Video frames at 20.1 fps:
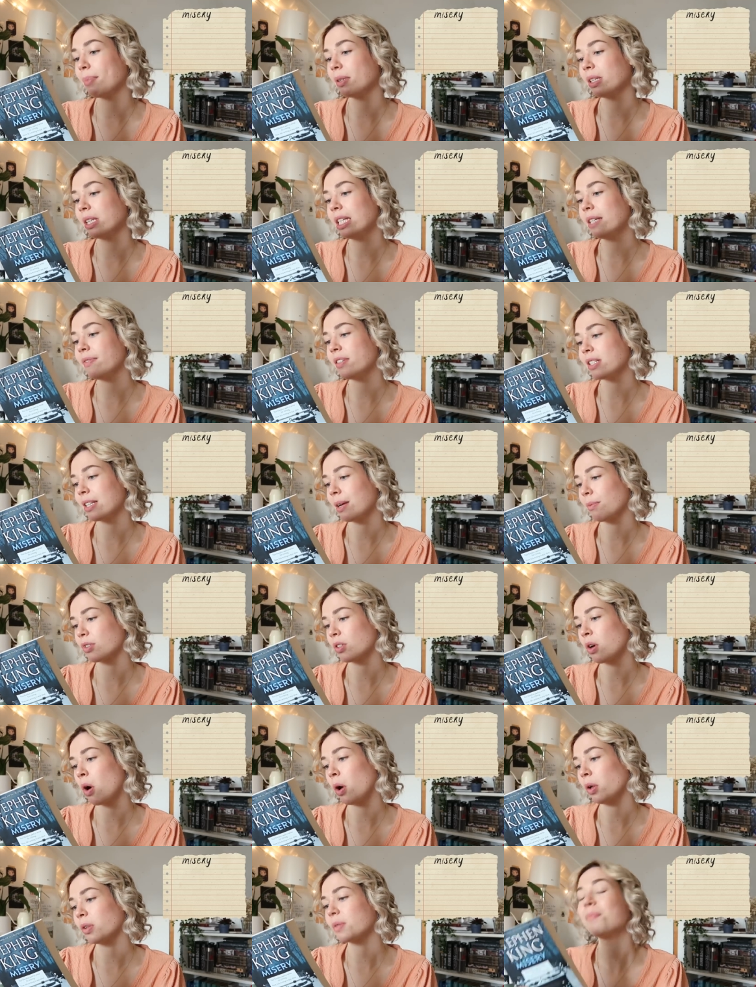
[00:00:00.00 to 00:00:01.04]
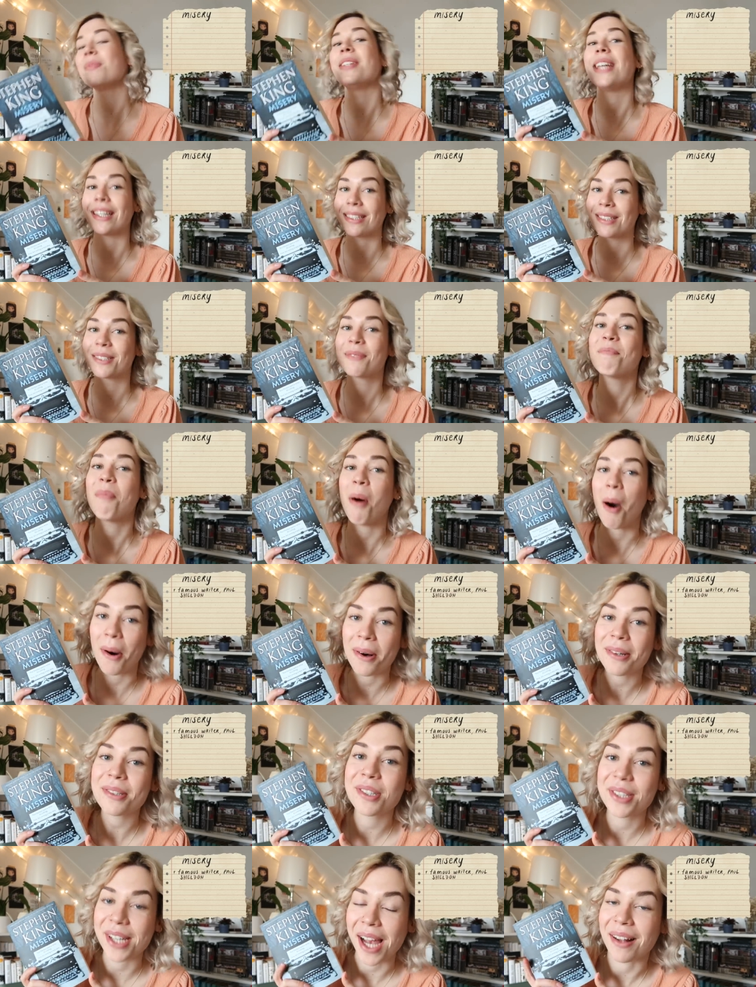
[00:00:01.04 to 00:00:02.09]
I believe his name was called yes
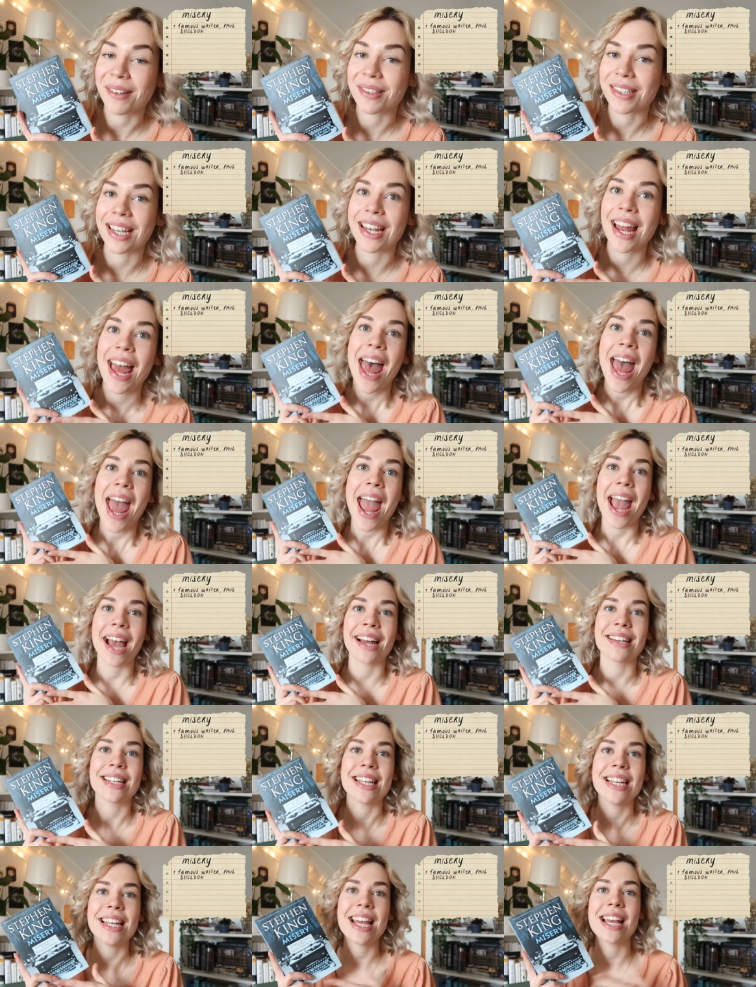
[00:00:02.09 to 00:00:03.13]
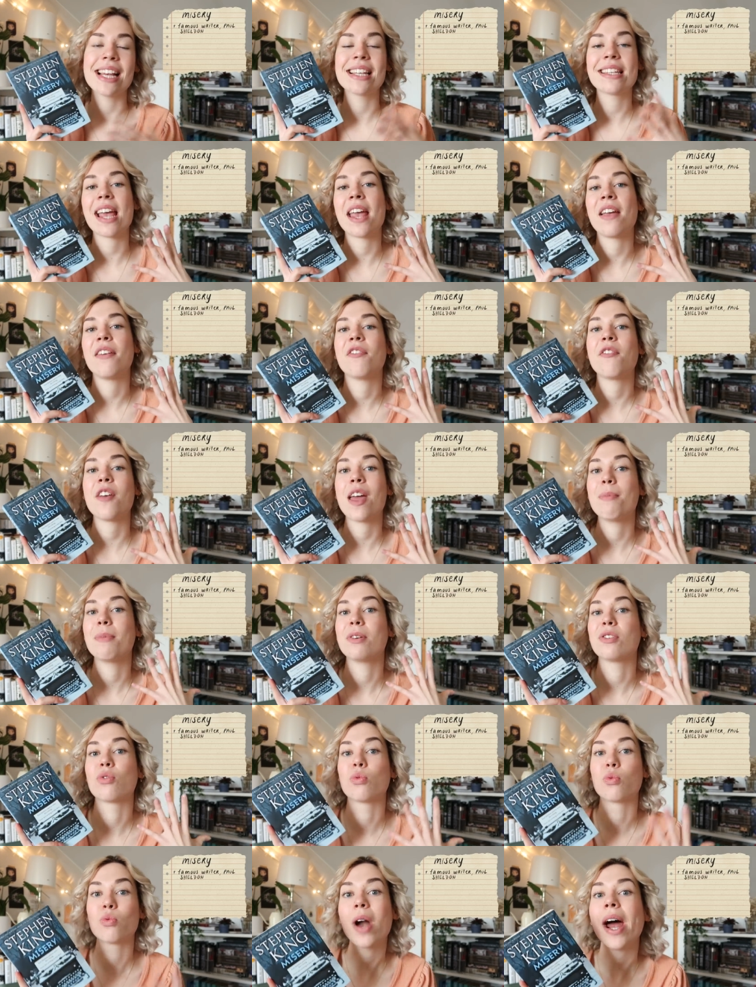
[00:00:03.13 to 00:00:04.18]
Paul Sheldon and he is a
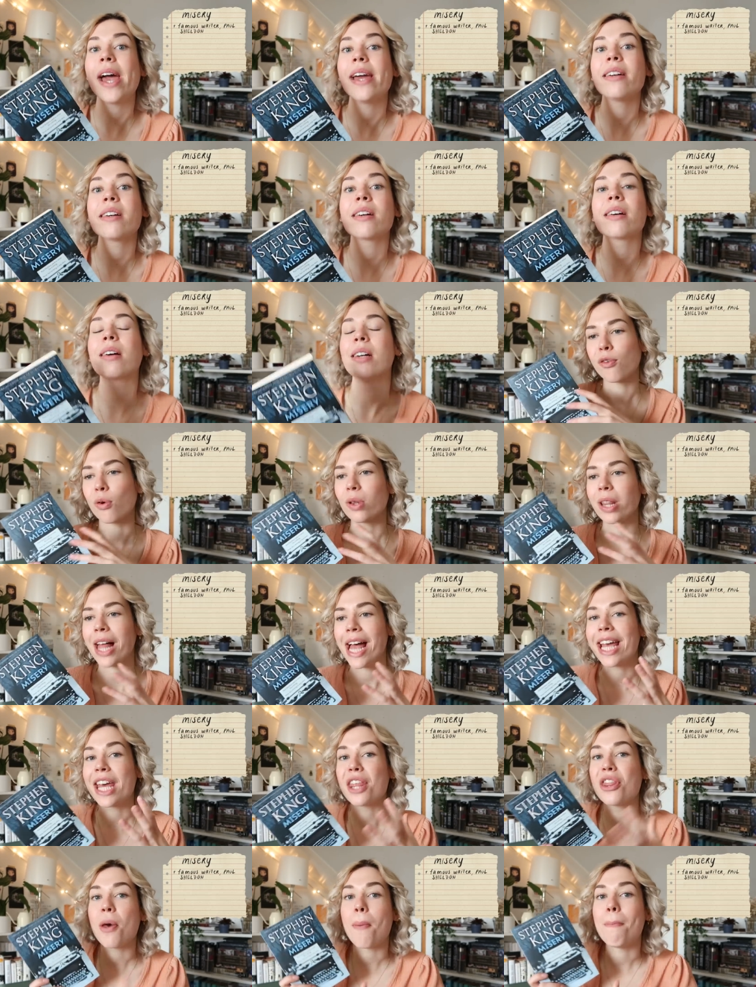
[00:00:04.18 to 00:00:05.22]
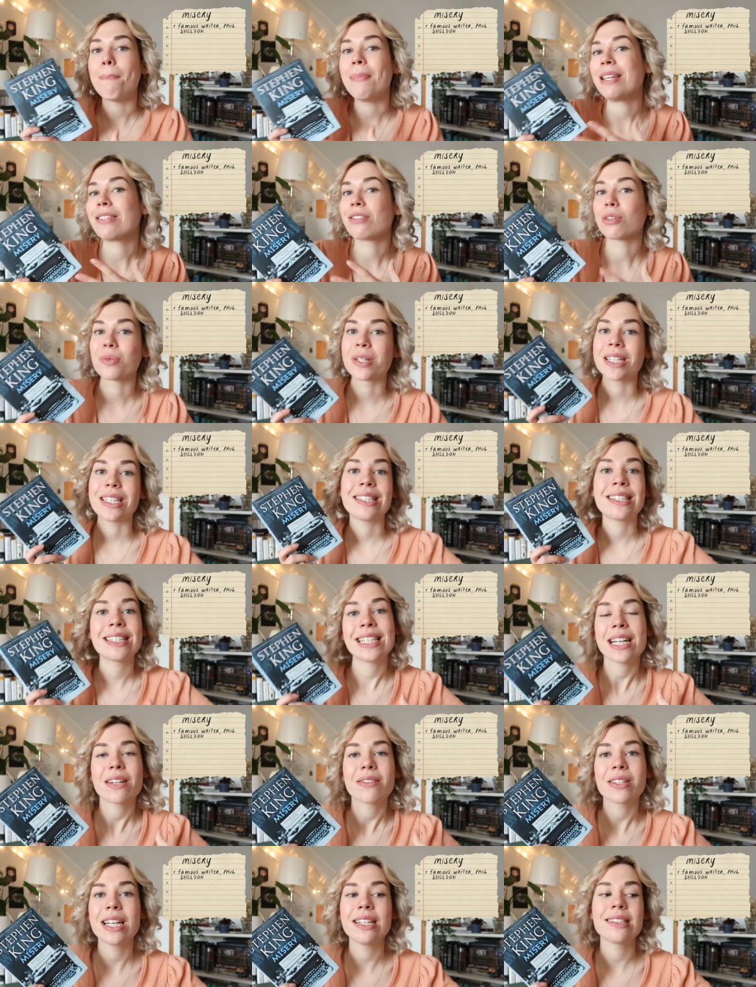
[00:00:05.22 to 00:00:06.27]
famous writer for like the Misery
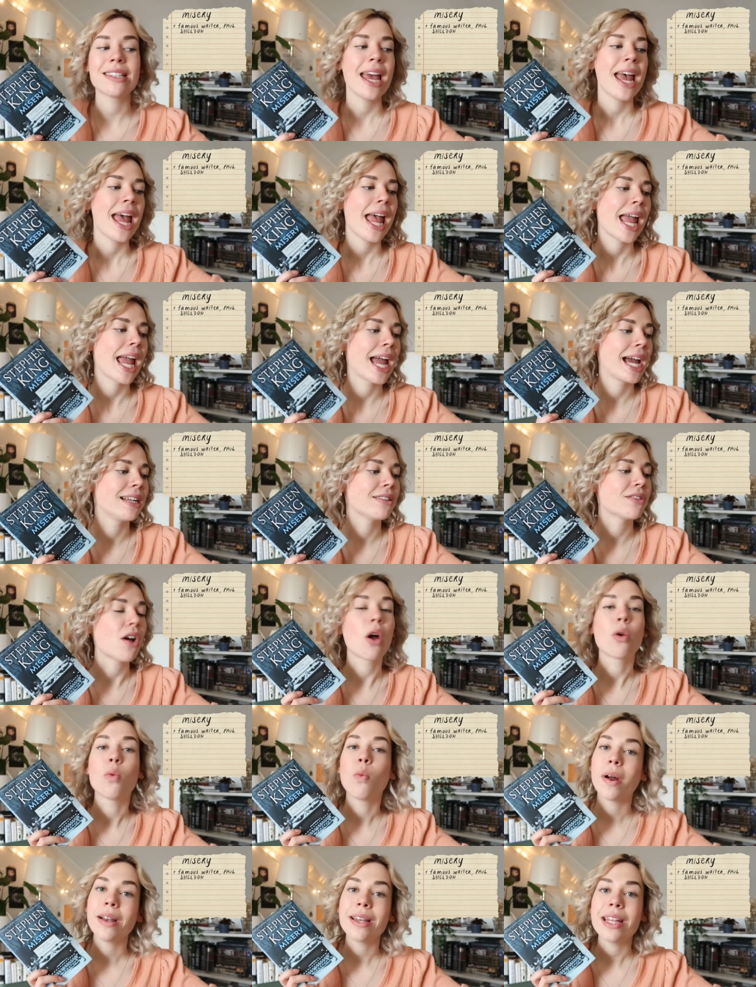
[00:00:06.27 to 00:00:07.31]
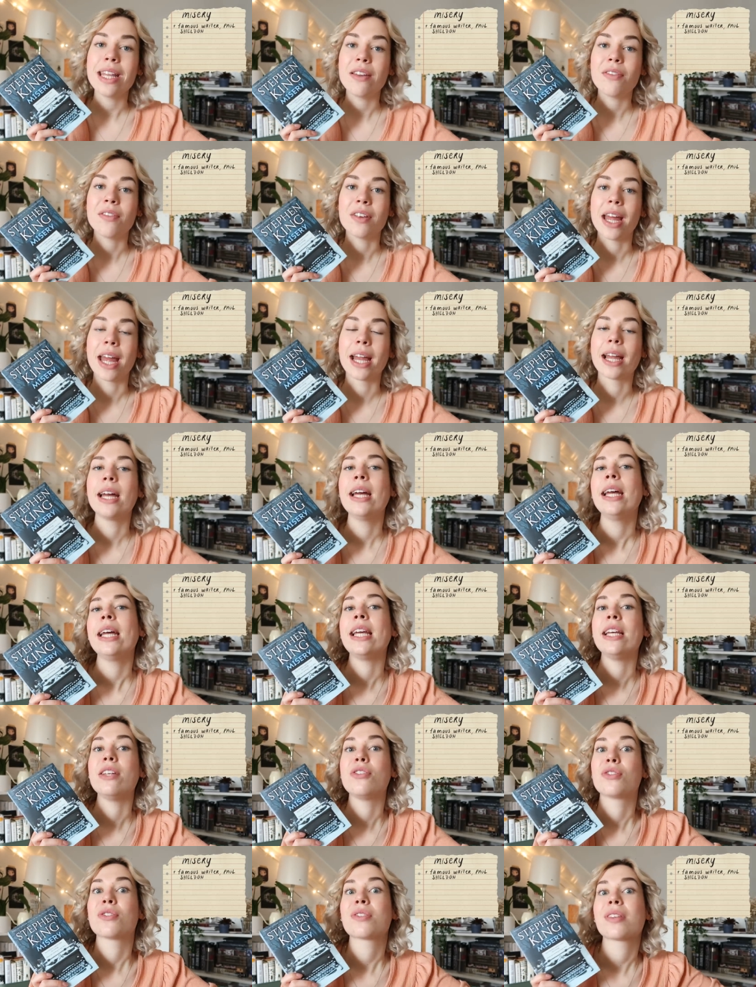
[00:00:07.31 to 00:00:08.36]
series and on one evening
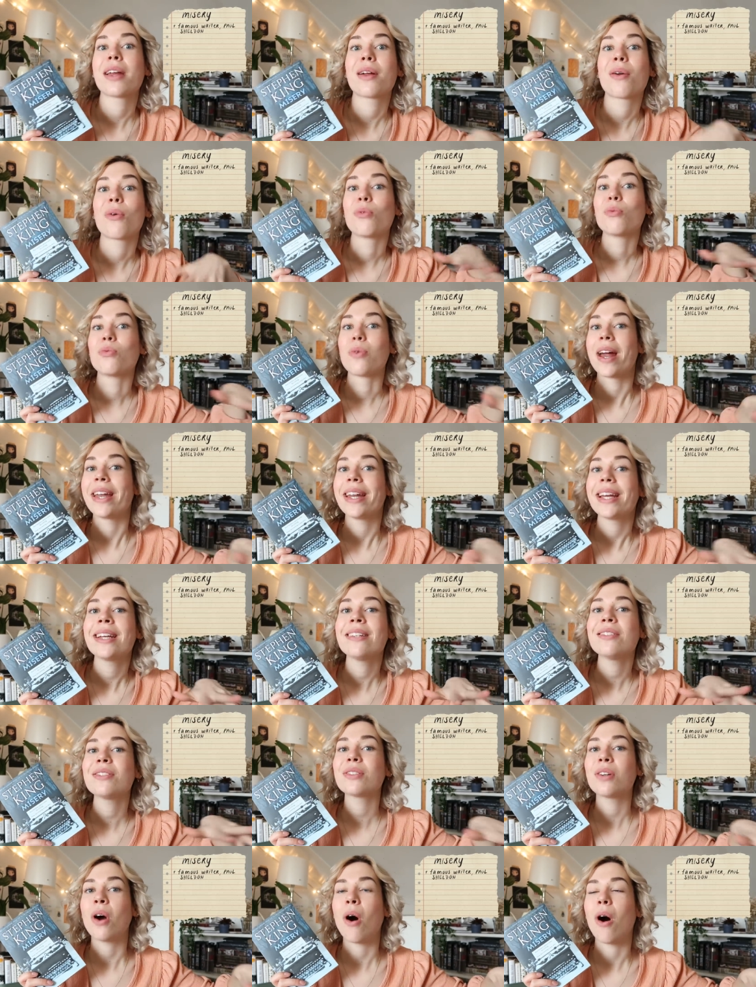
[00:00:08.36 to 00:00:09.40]
he's just like riding his